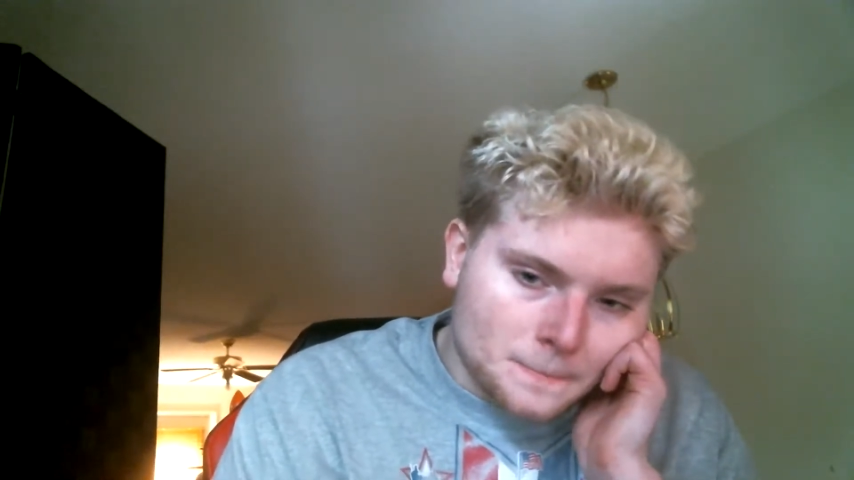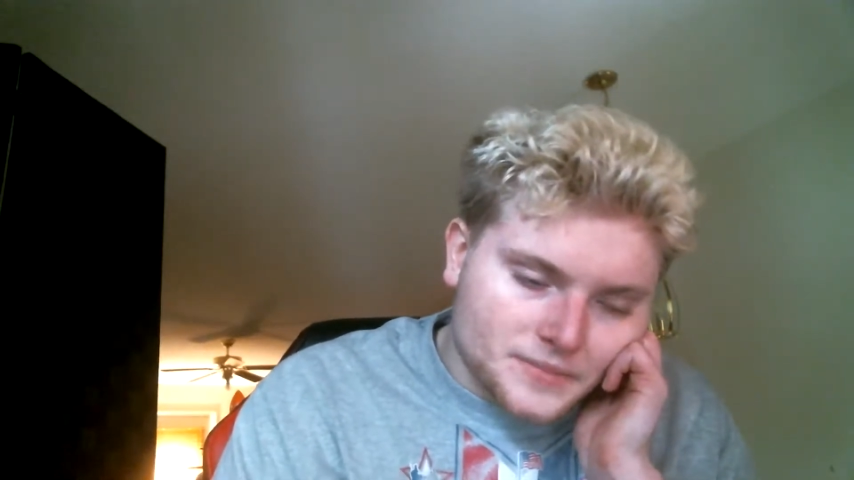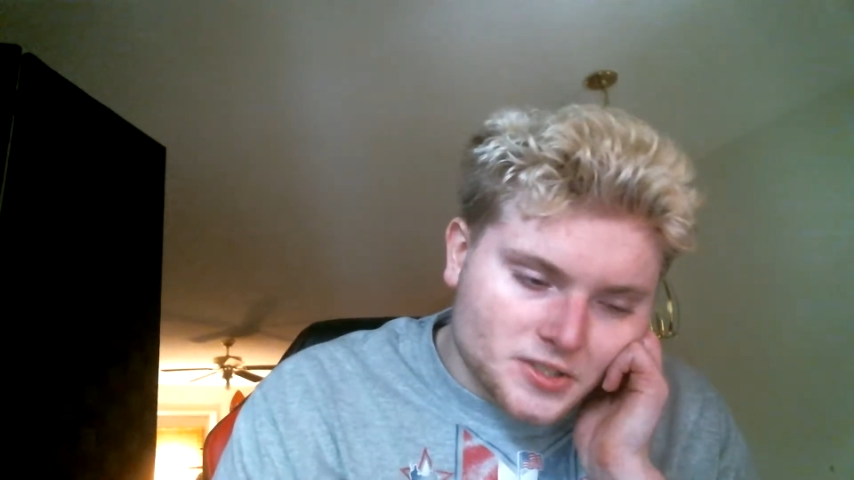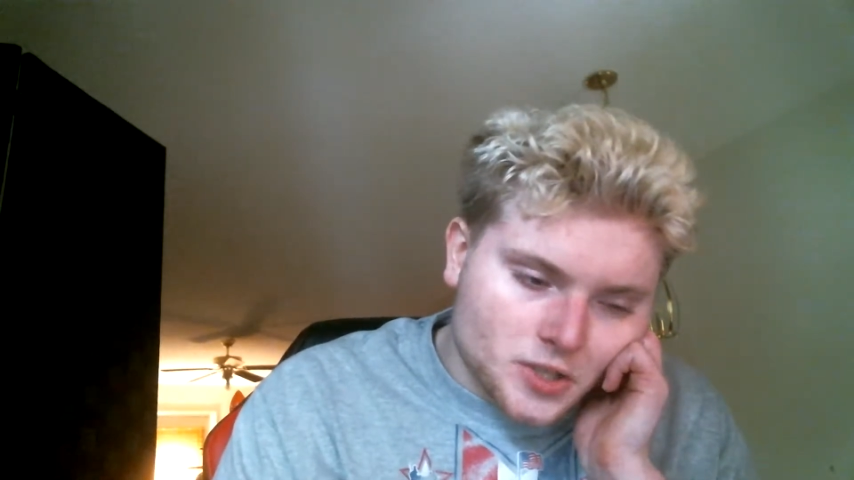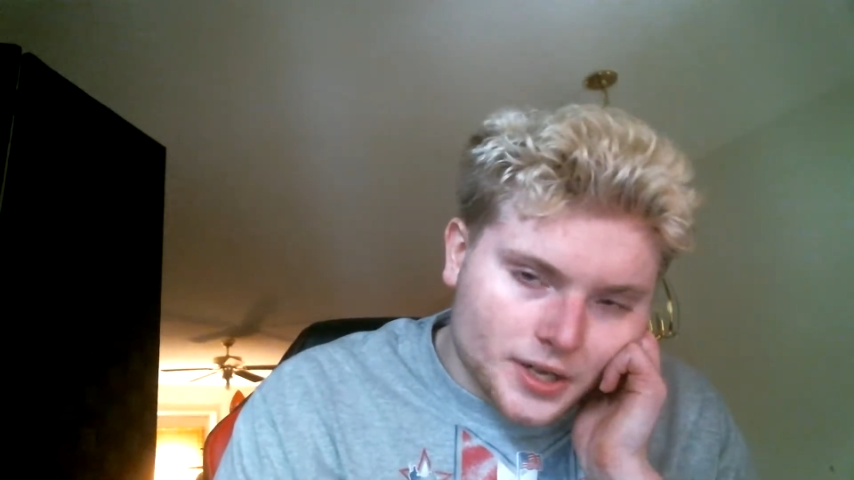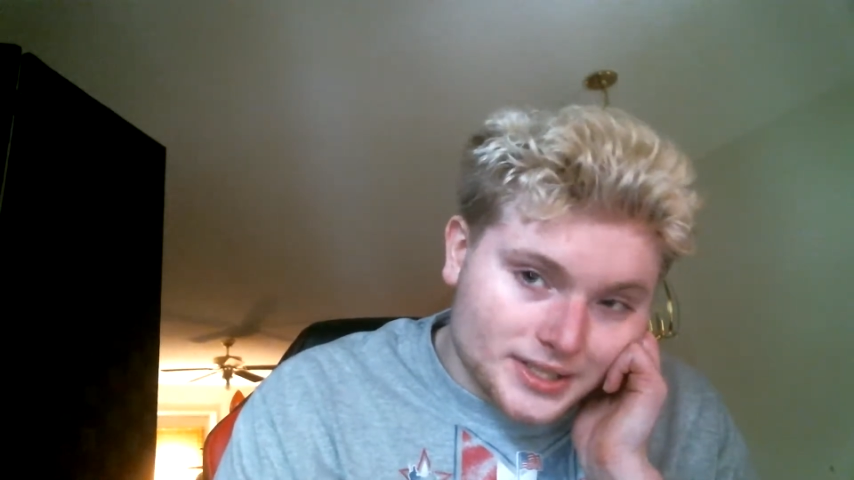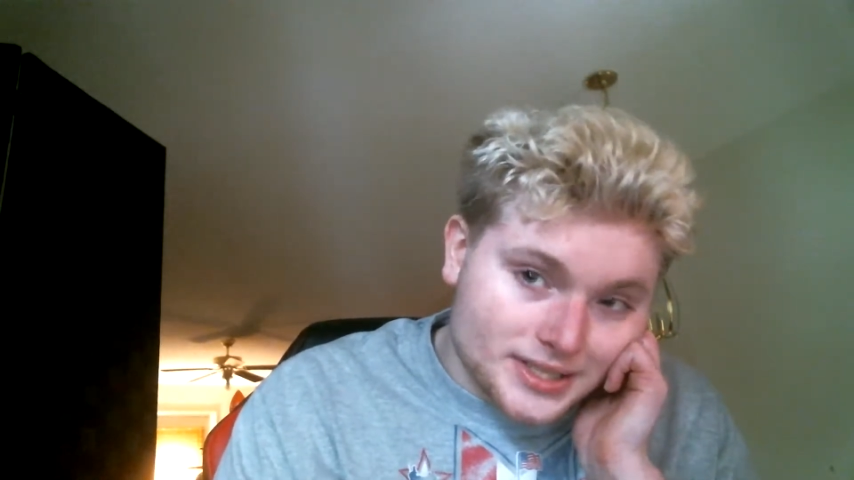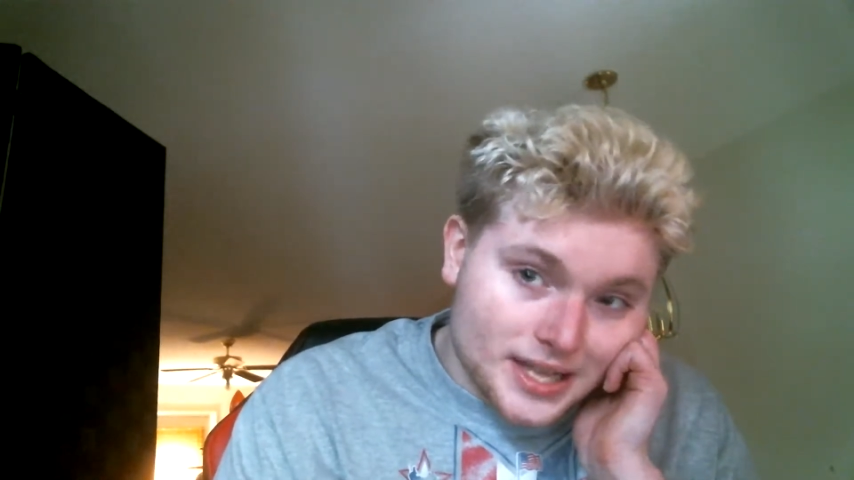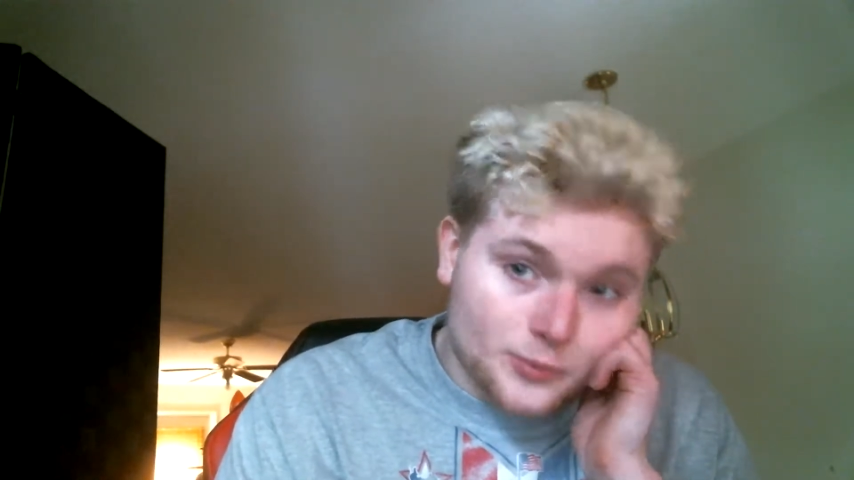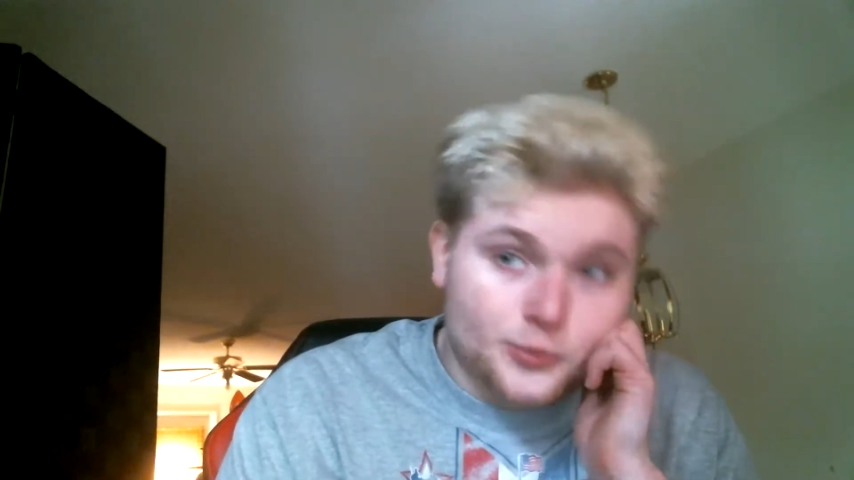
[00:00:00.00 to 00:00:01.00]
as long as it's
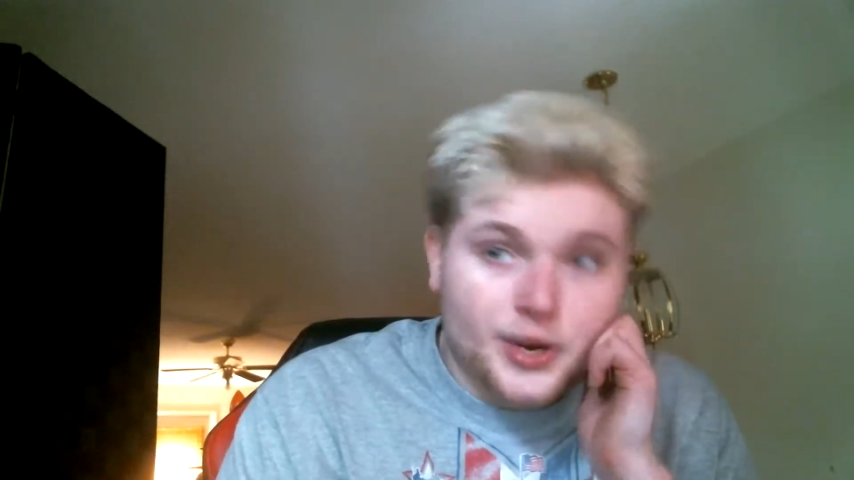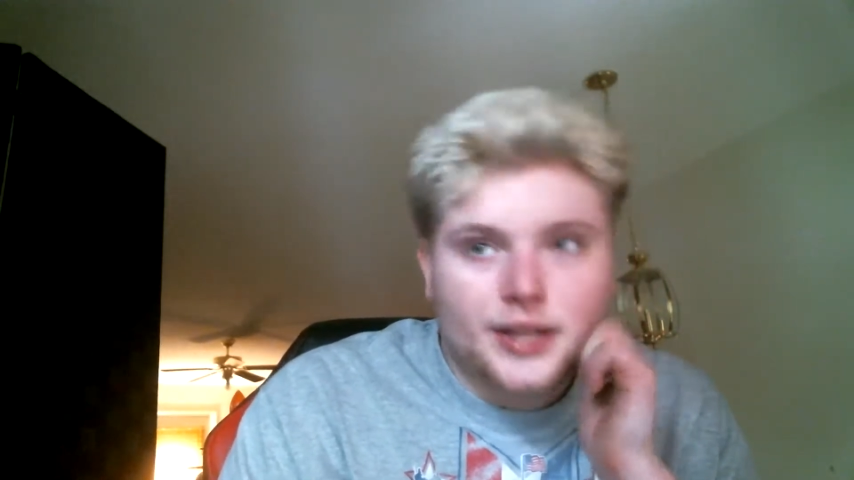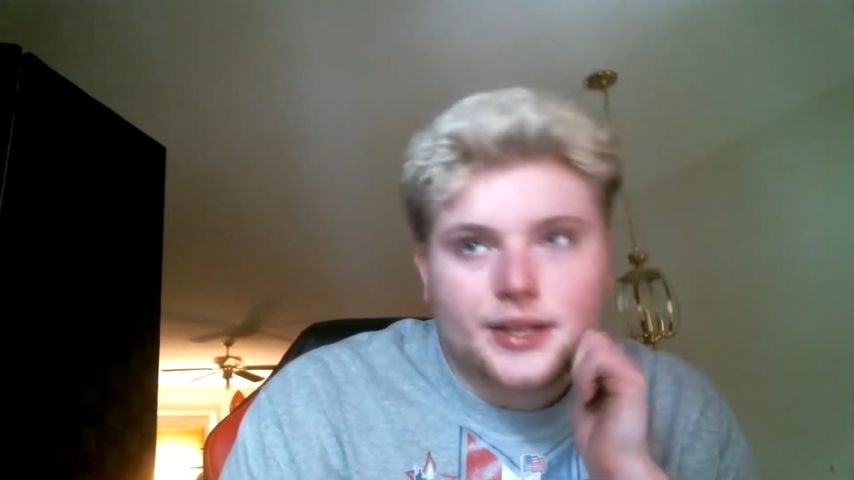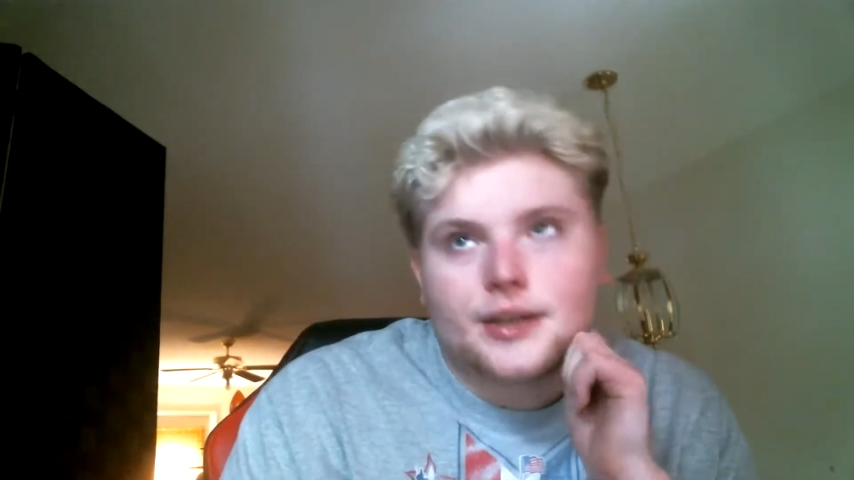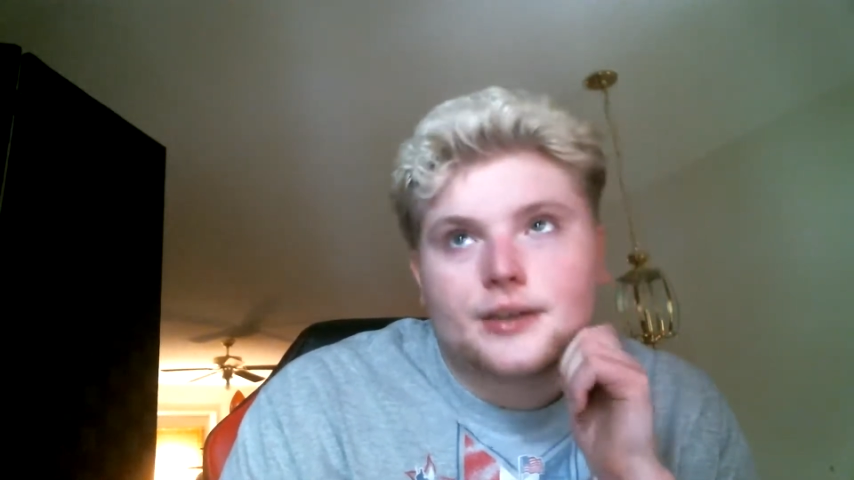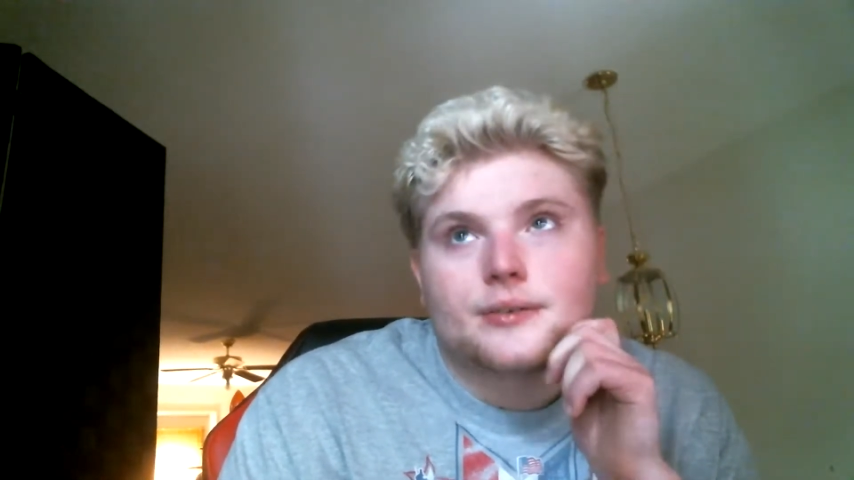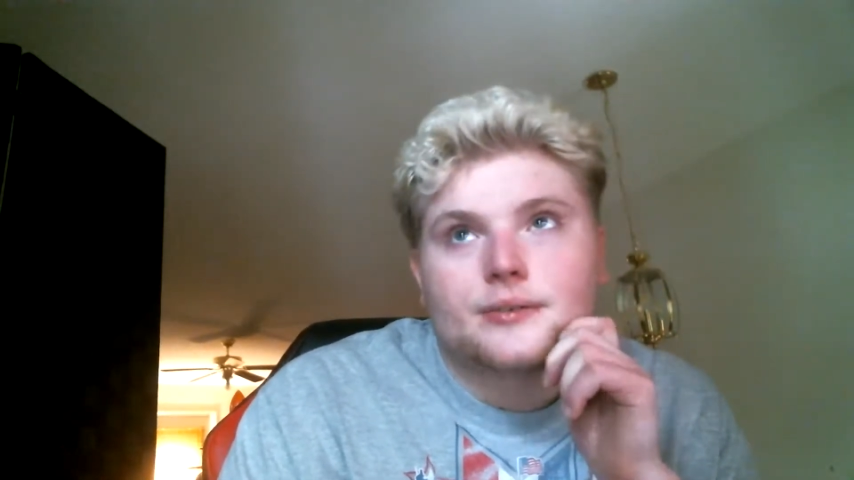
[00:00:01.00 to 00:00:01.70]
not raining,